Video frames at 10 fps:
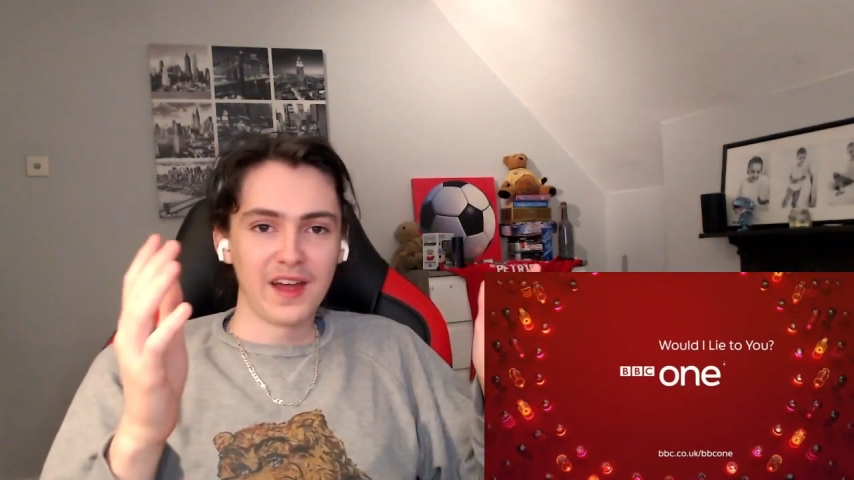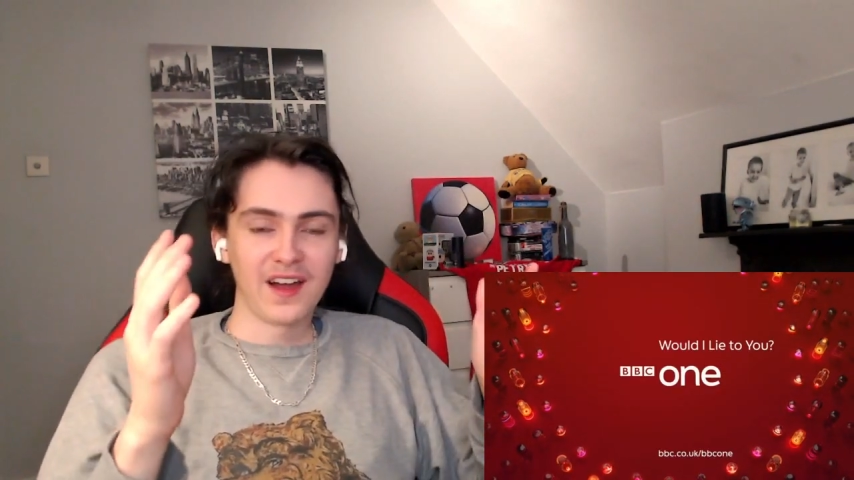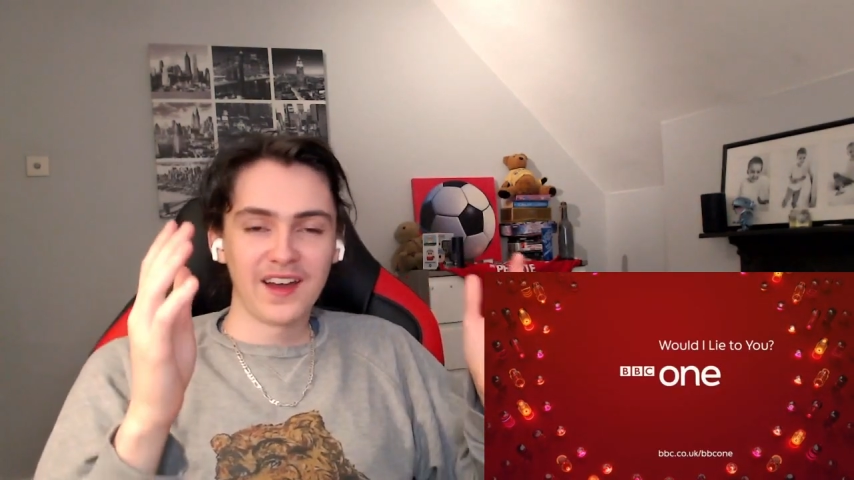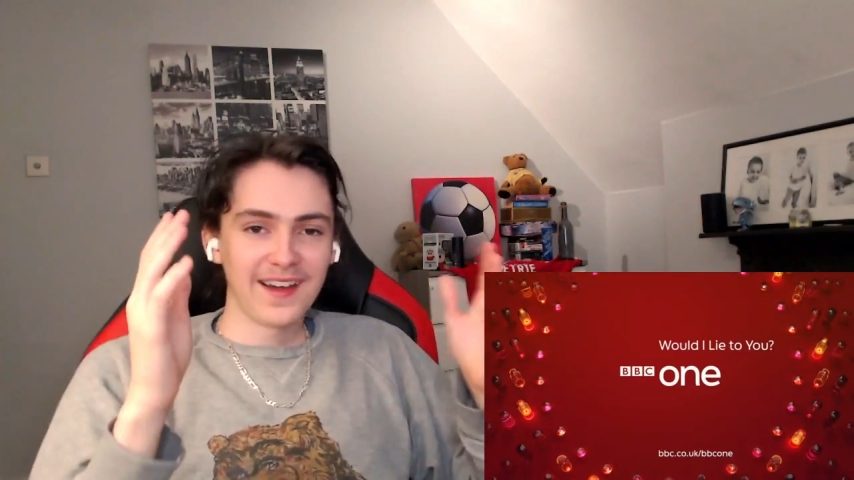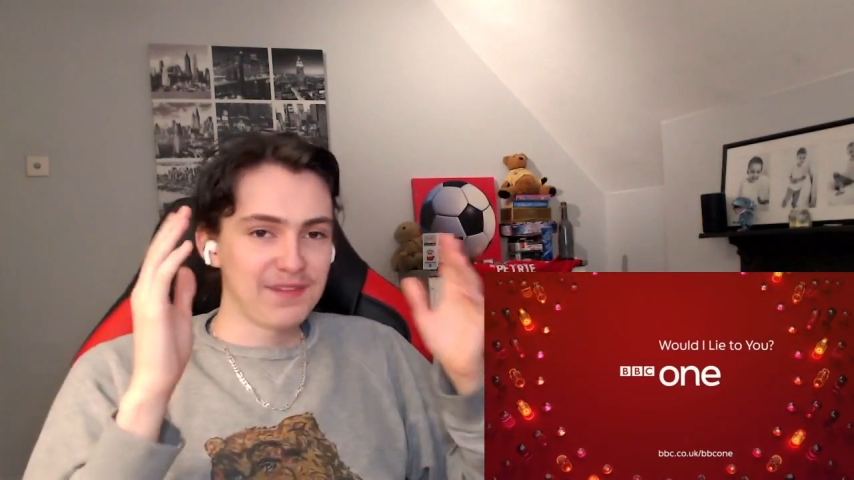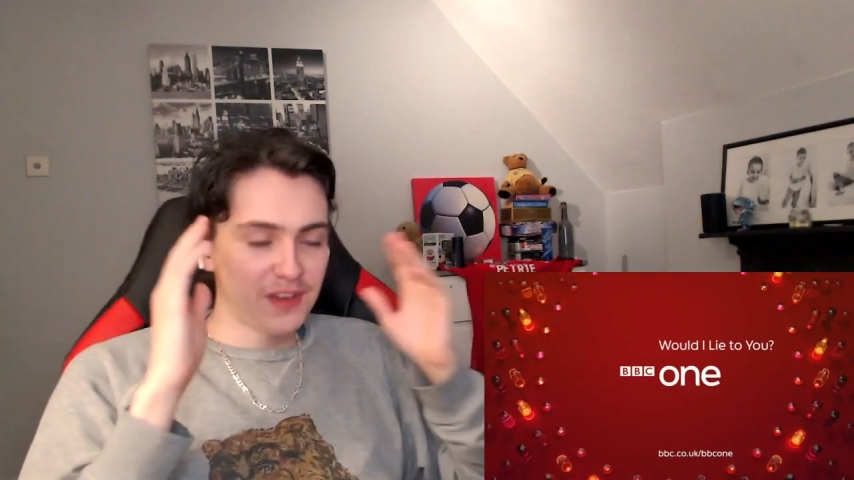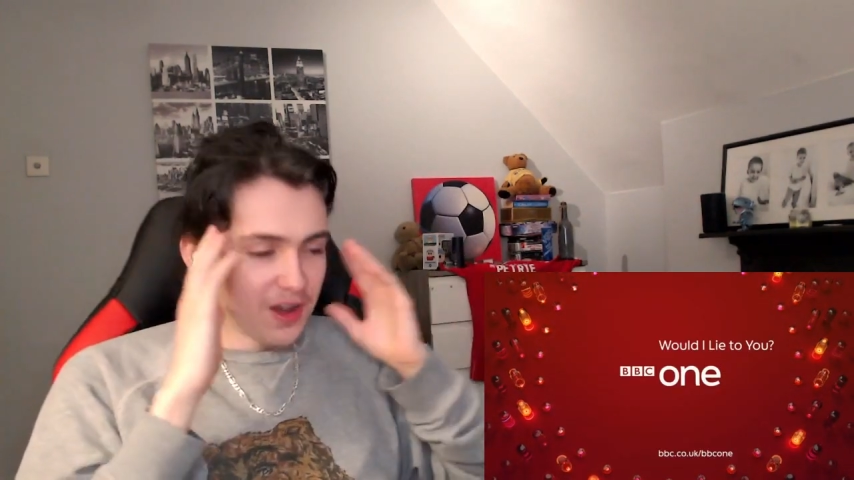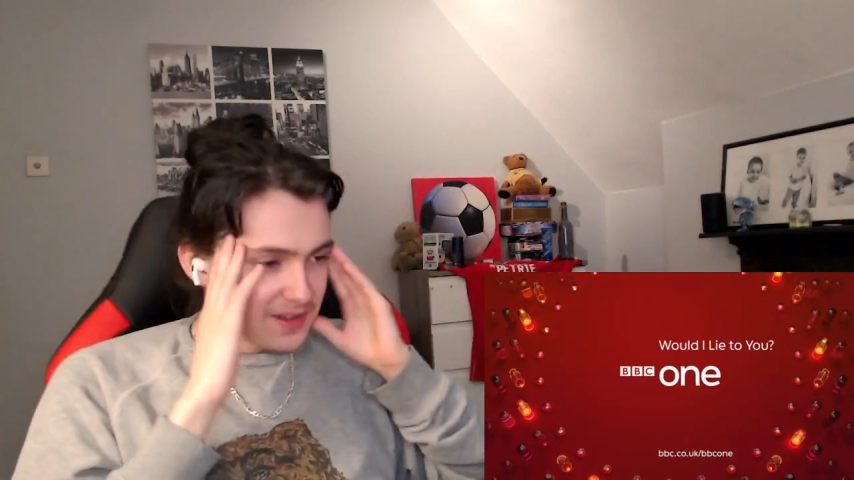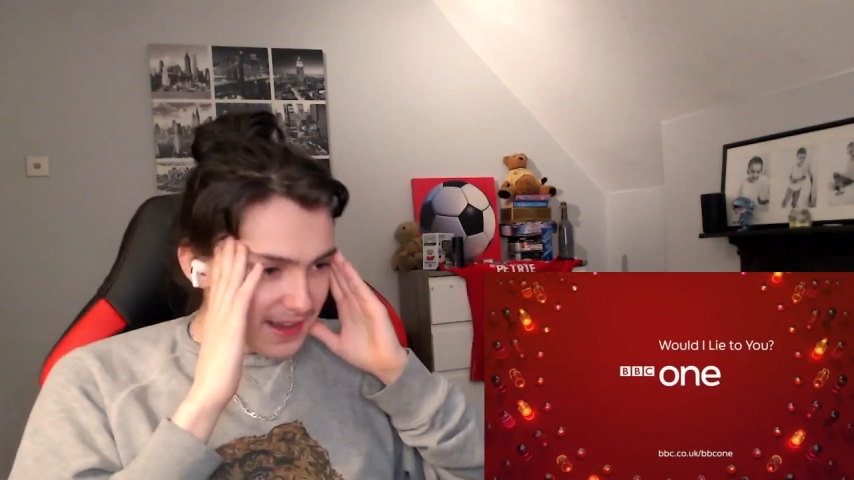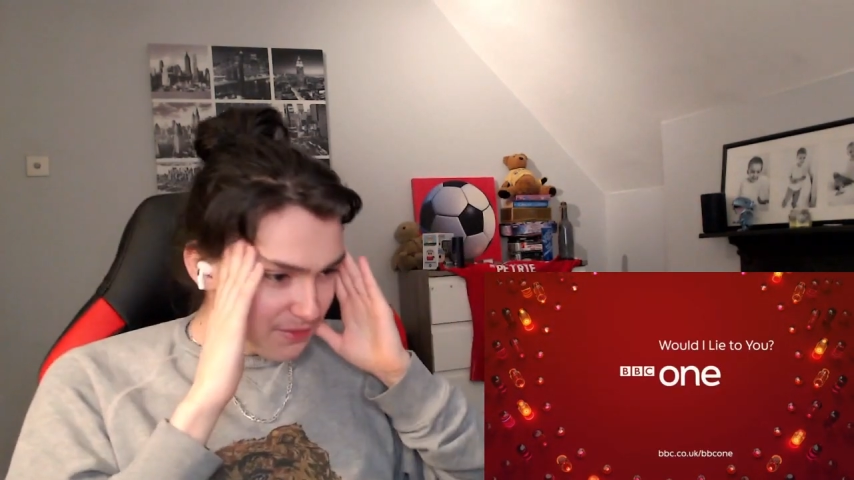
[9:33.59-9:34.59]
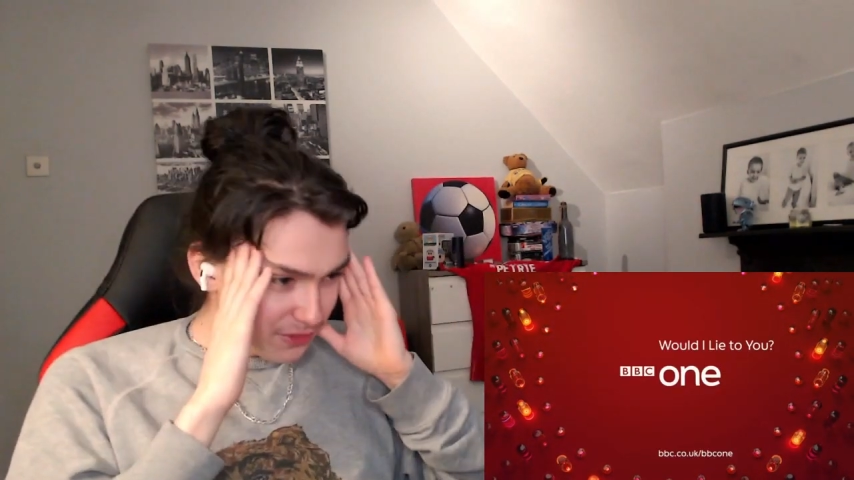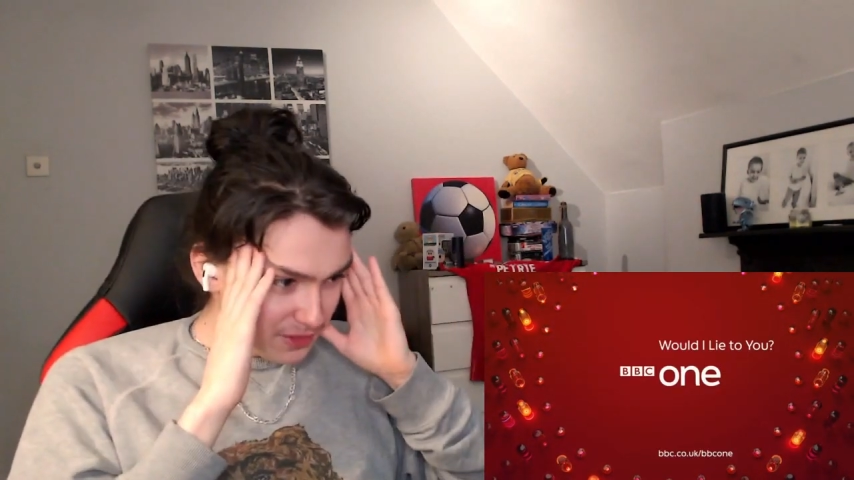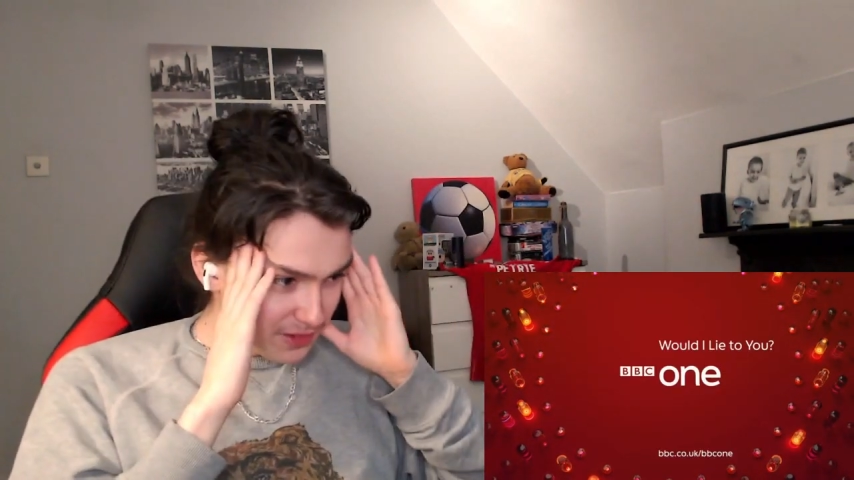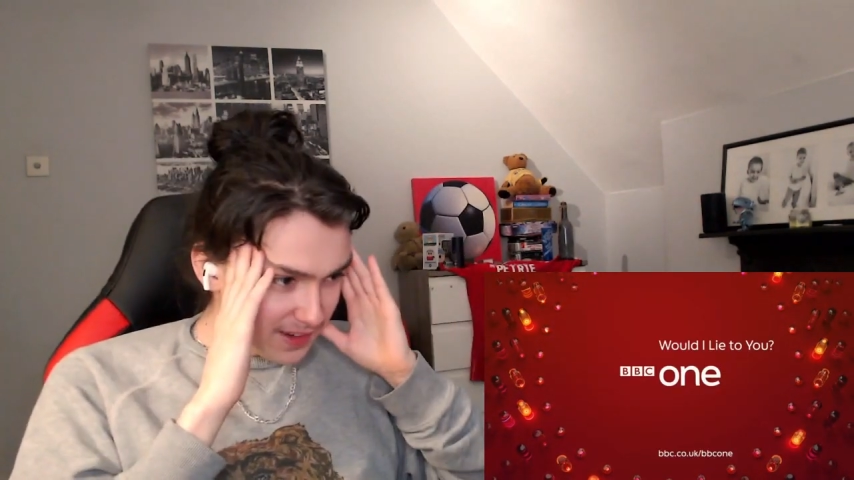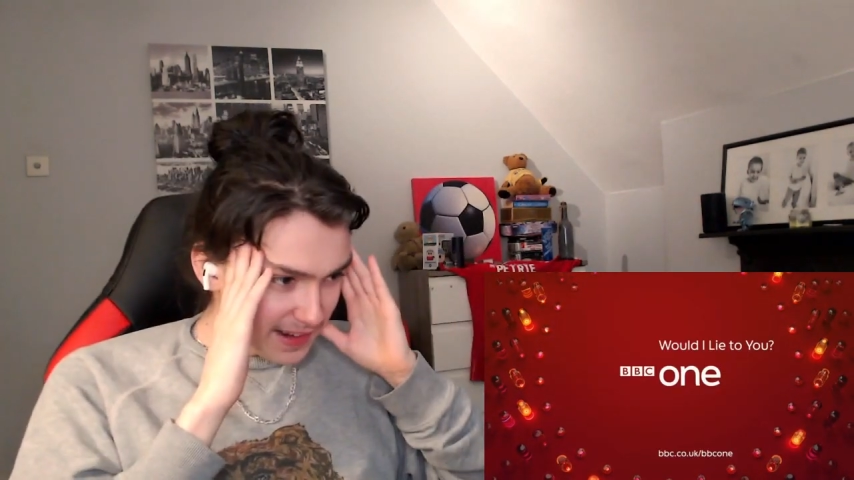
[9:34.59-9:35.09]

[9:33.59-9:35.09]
I've heard everything.